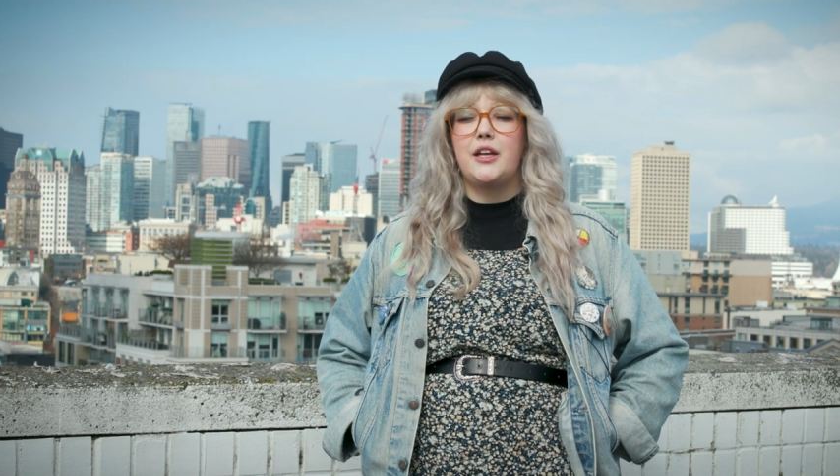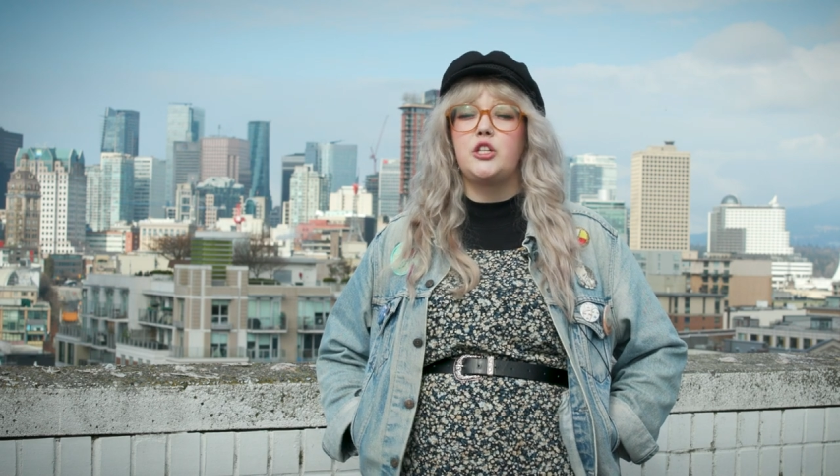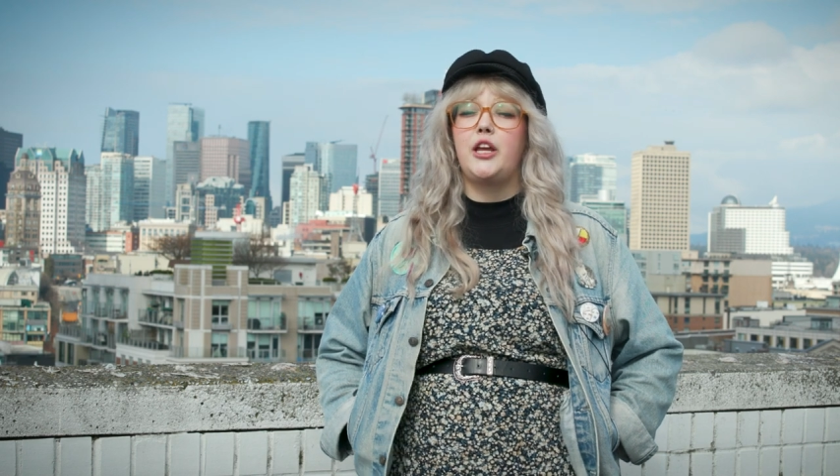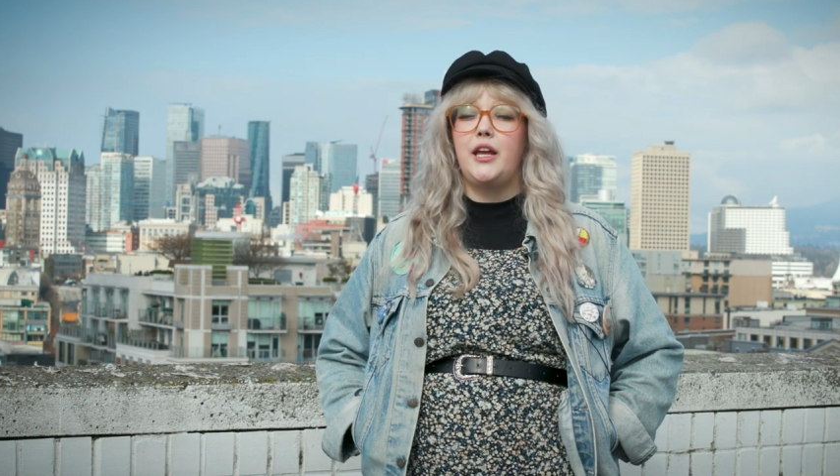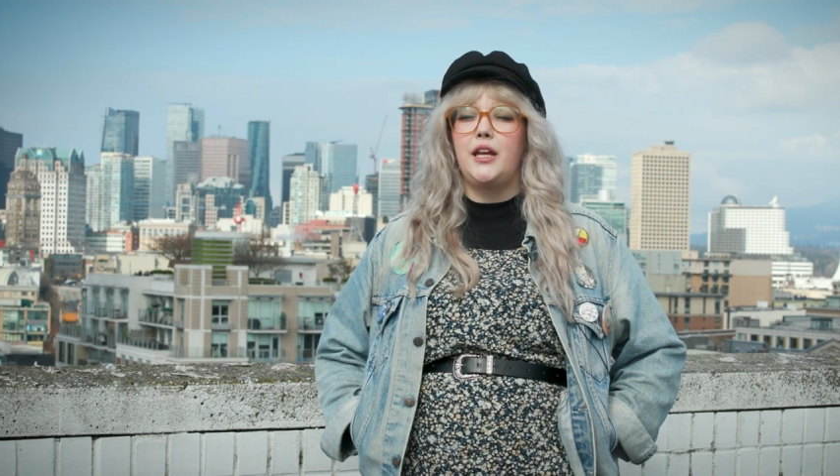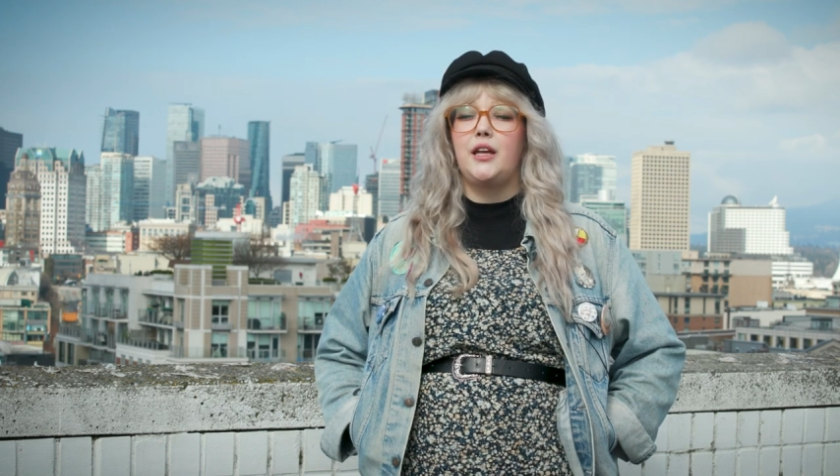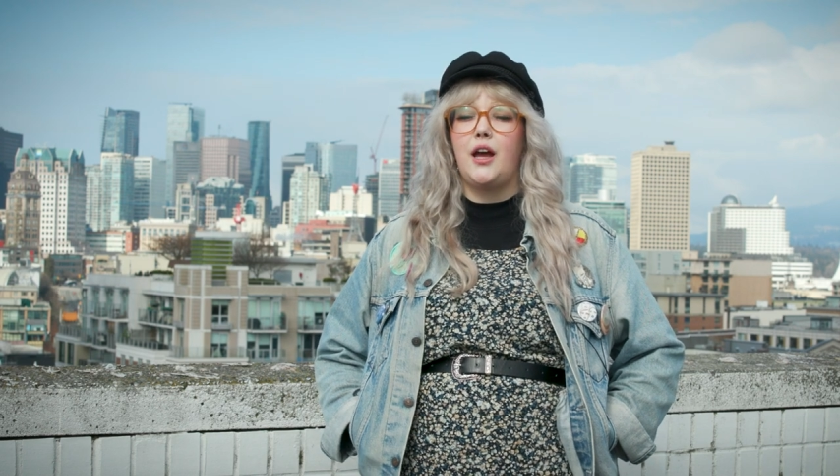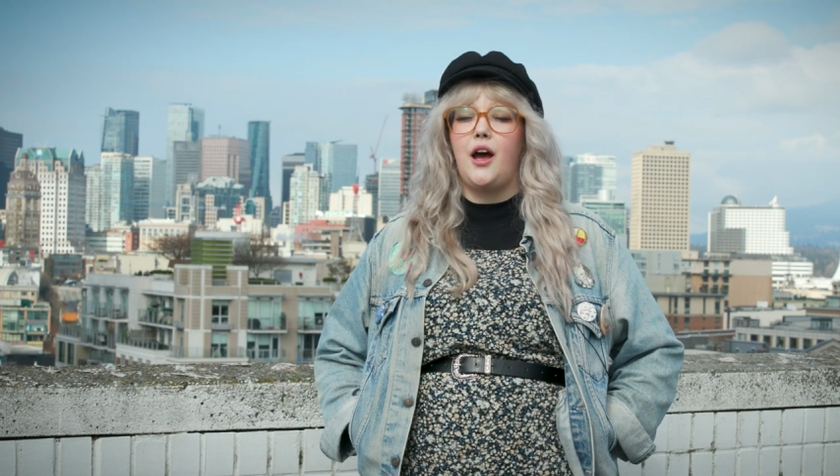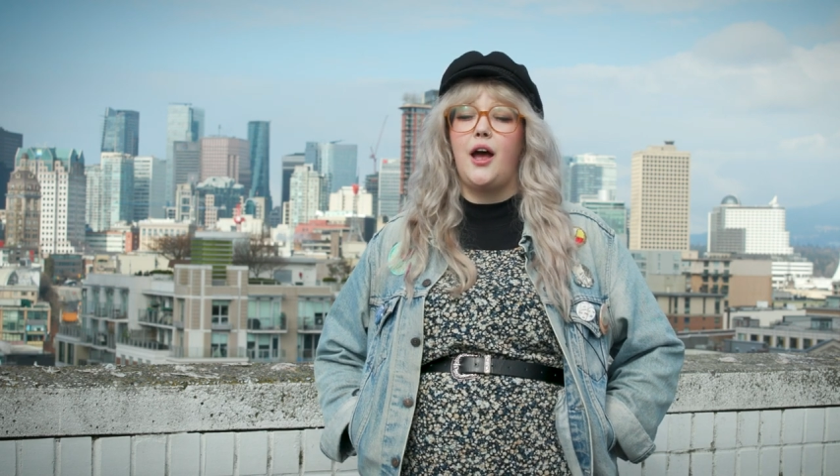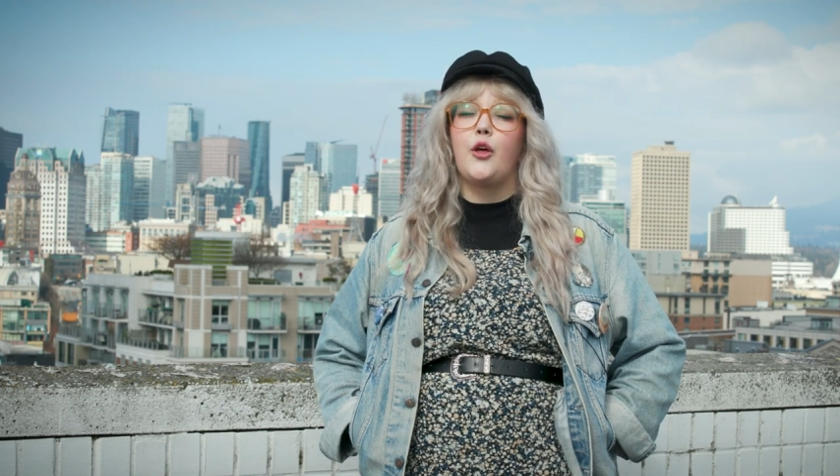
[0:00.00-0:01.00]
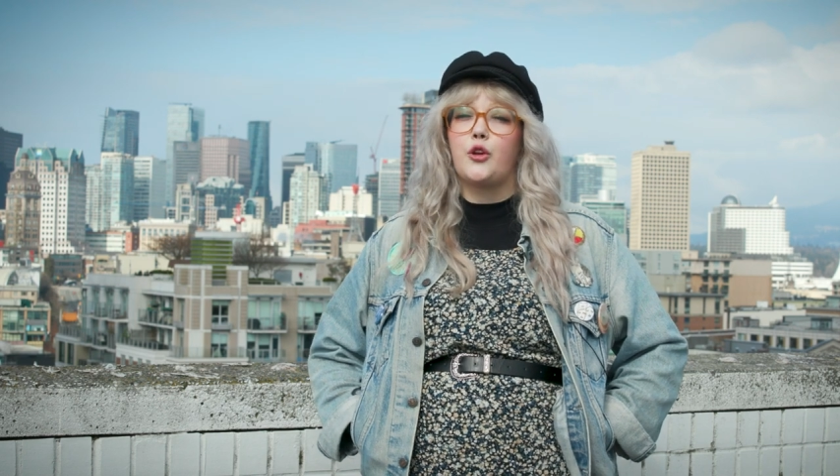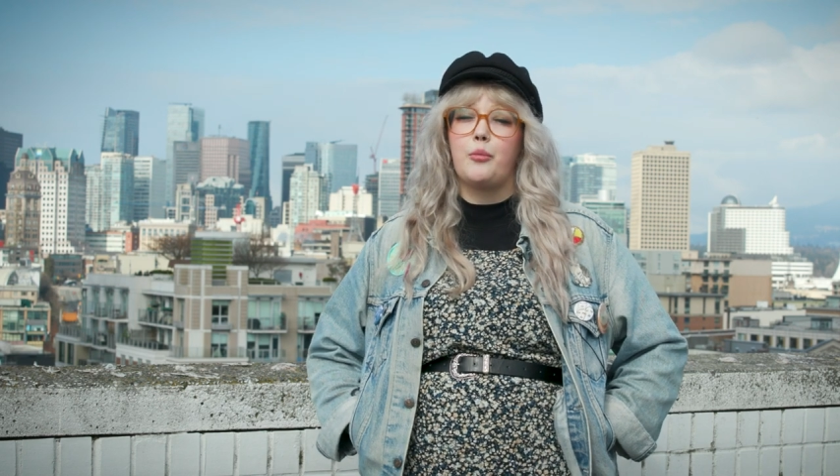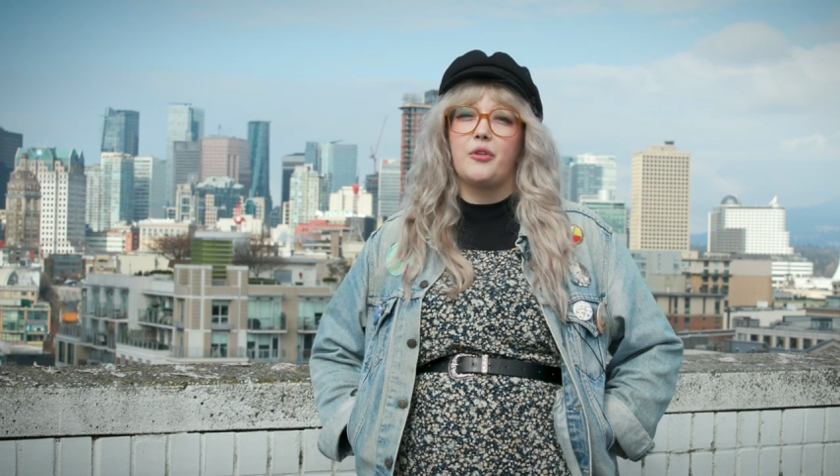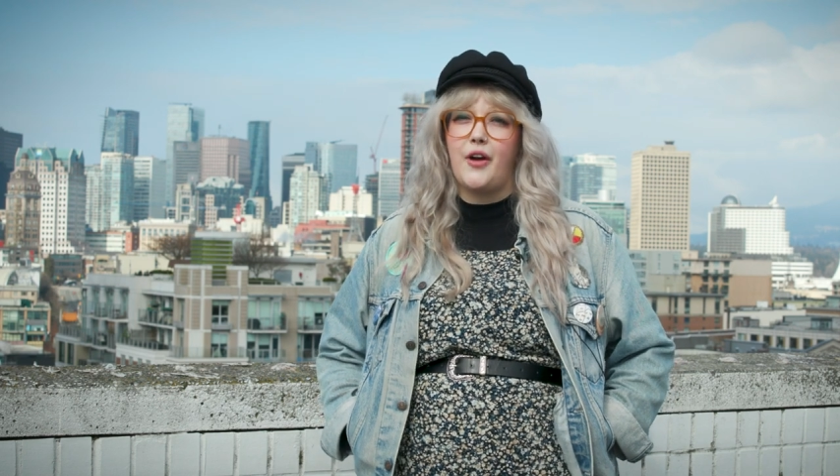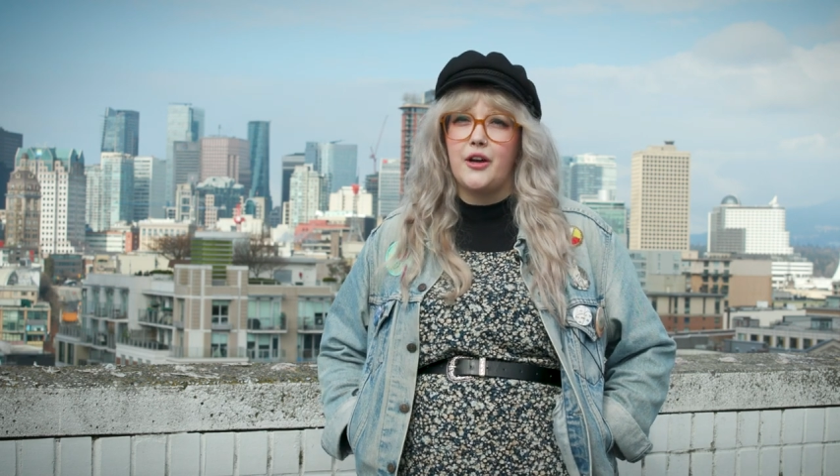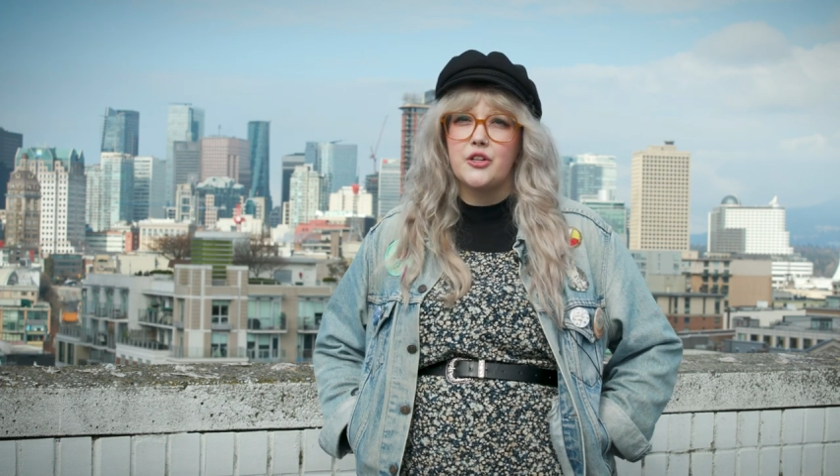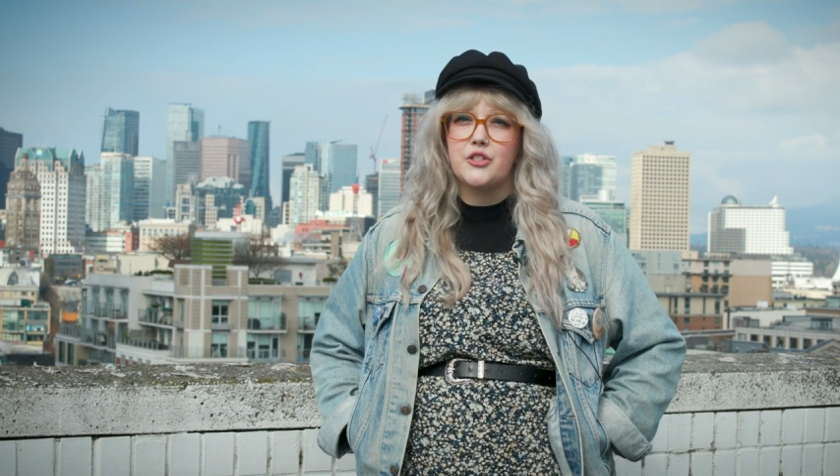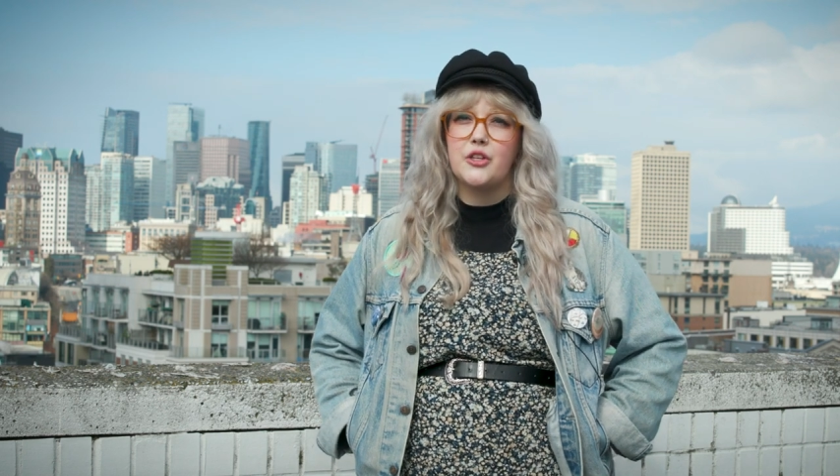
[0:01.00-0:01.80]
educating healthcare providers